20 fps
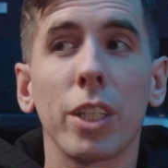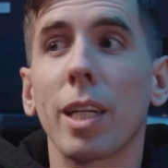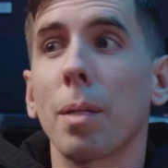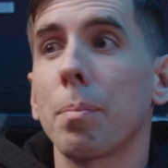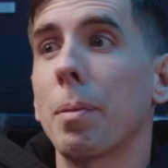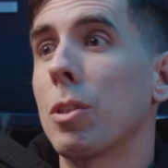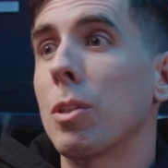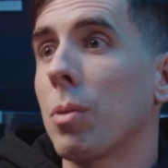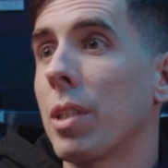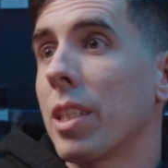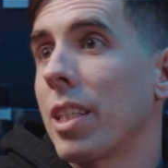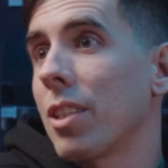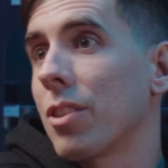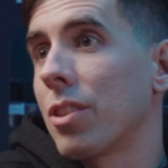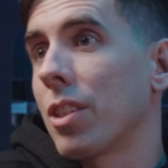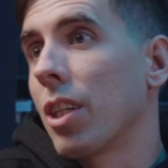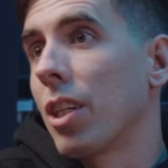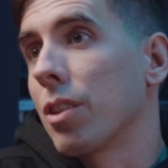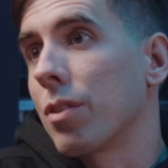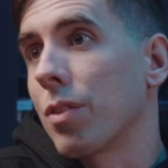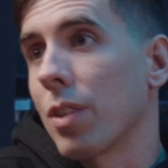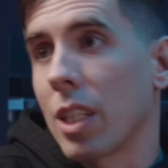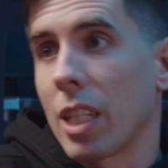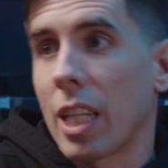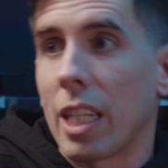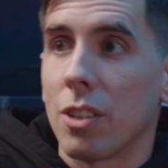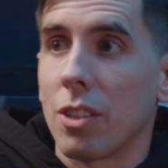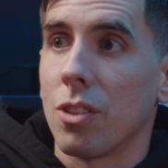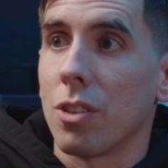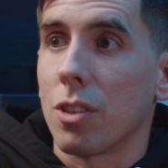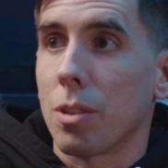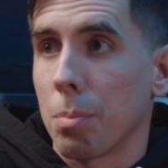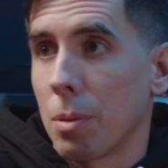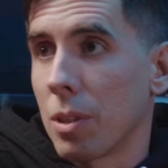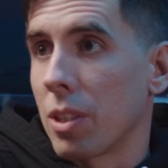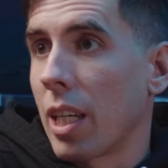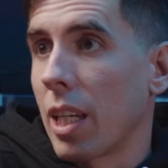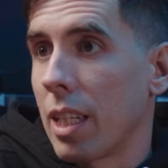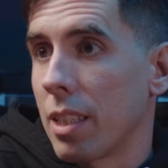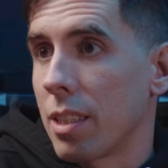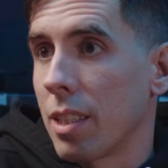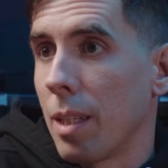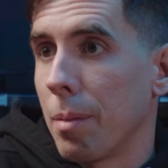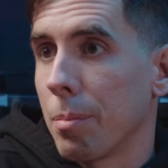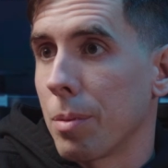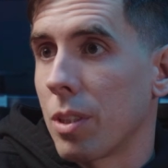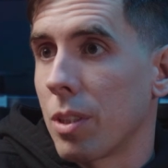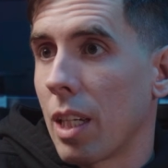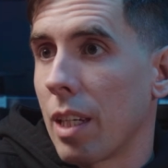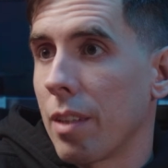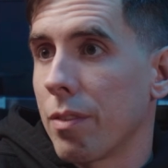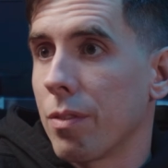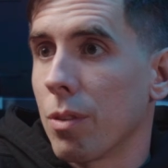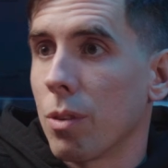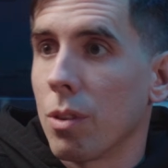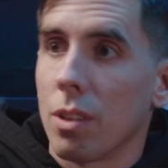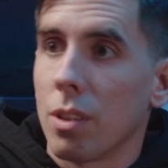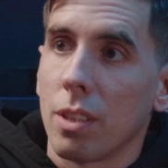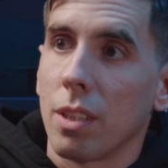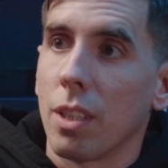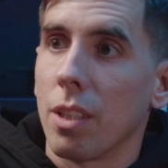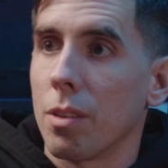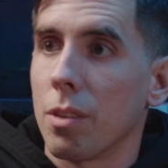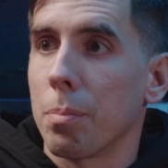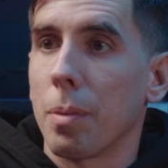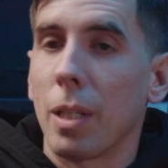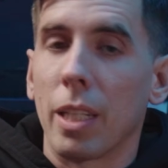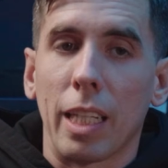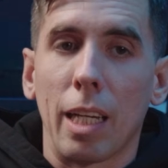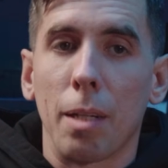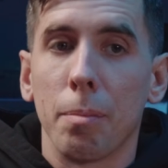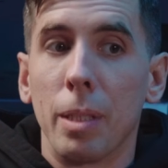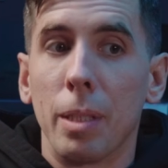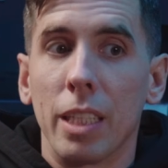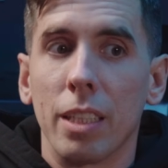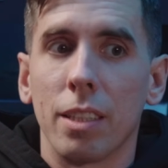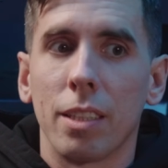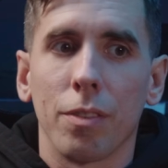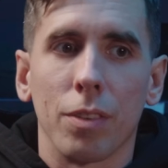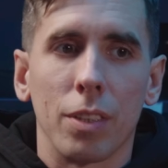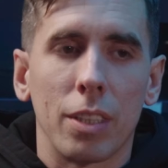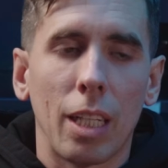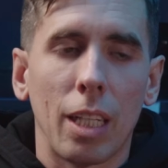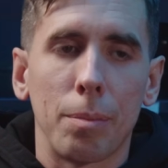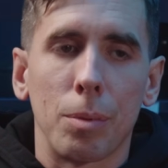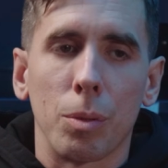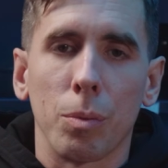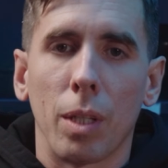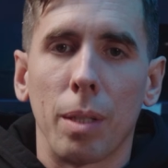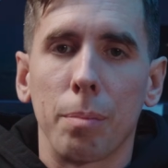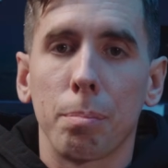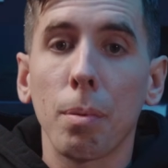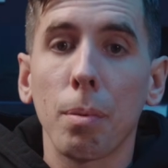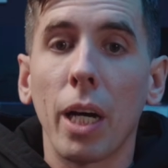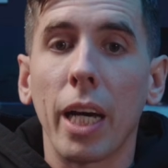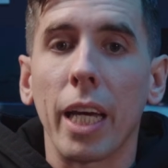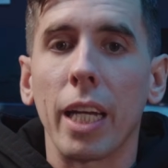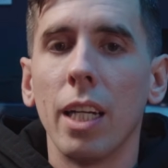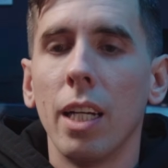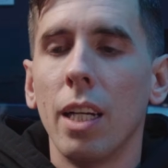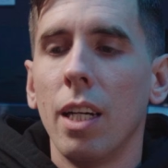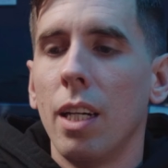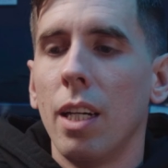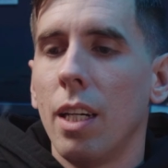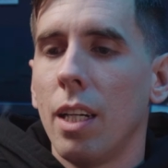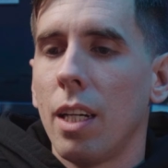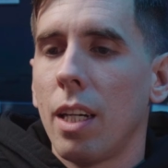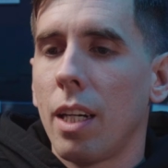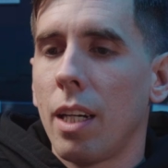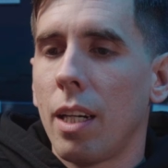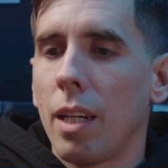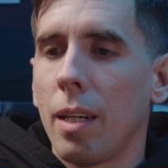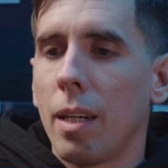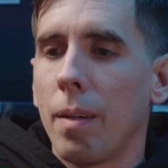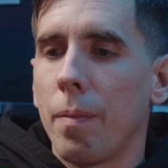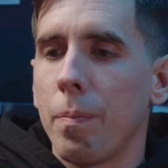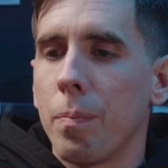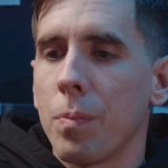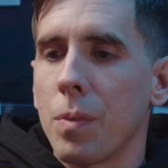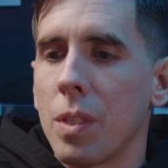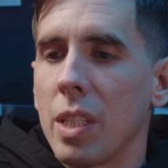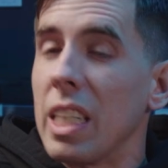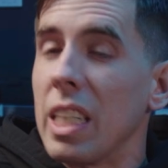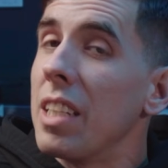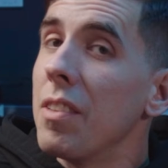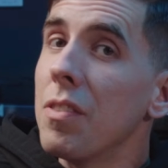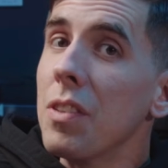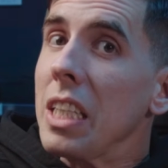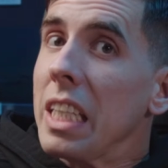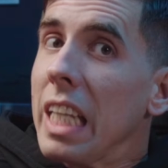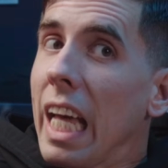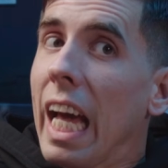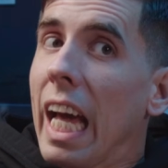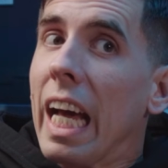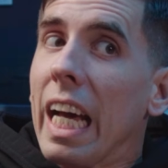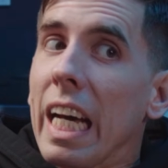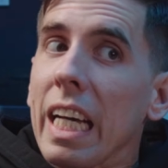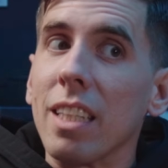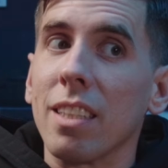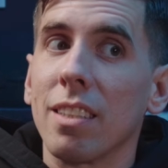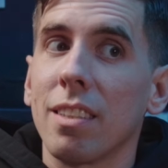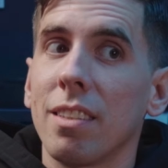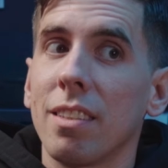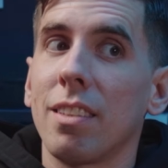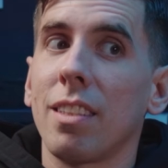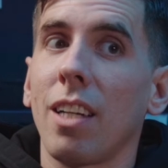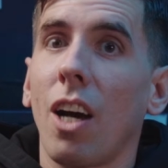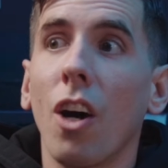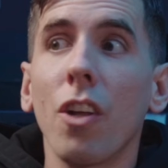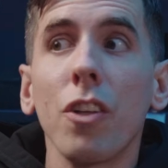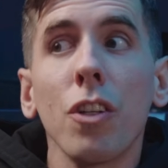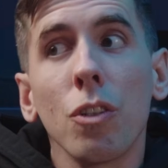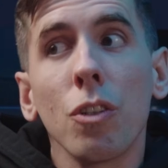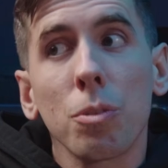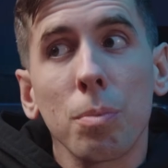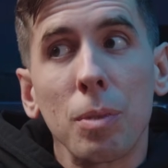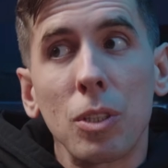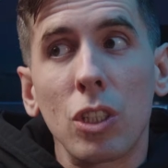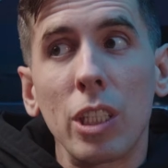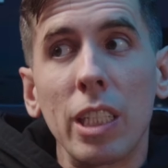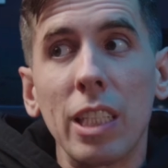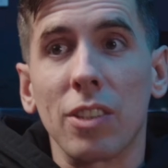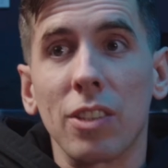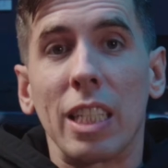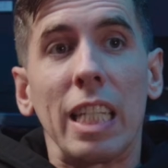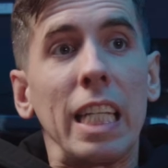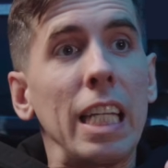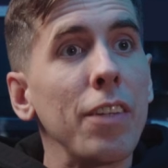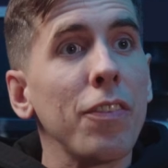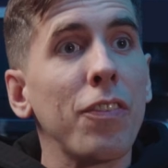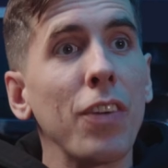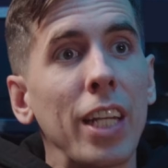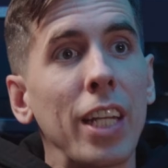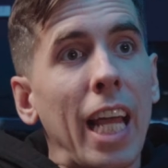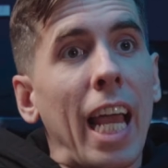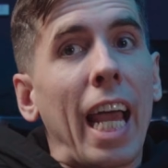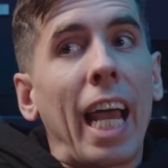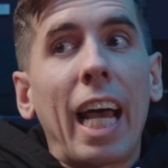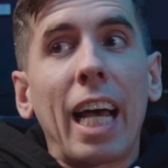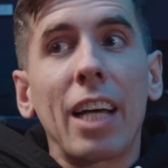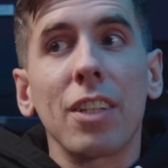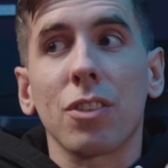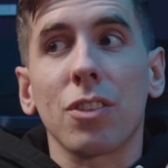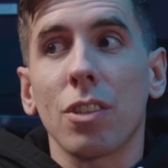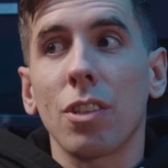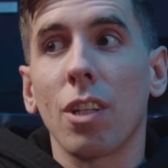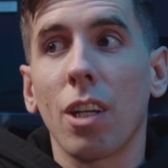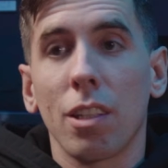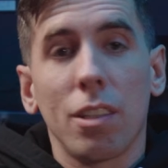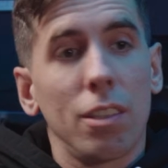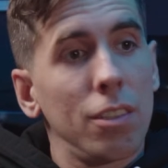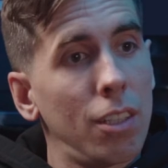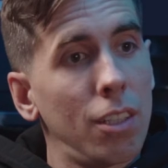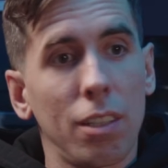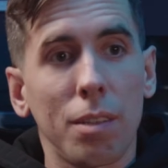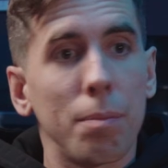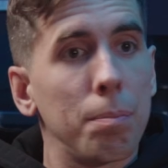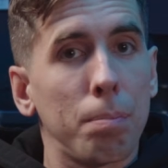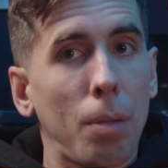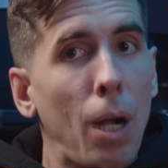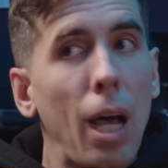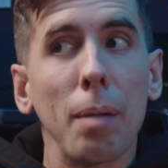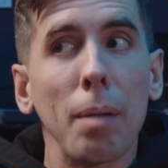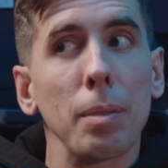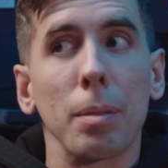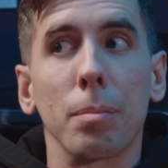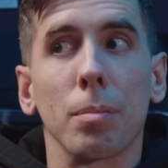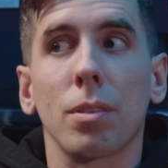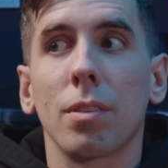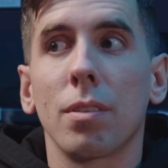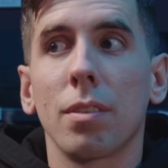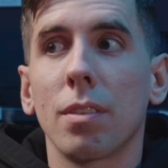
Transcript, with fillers: you got to pay $20,000 for the license to print the high temp stuff, or depending how many different types you want. But even that on those machines even has problems,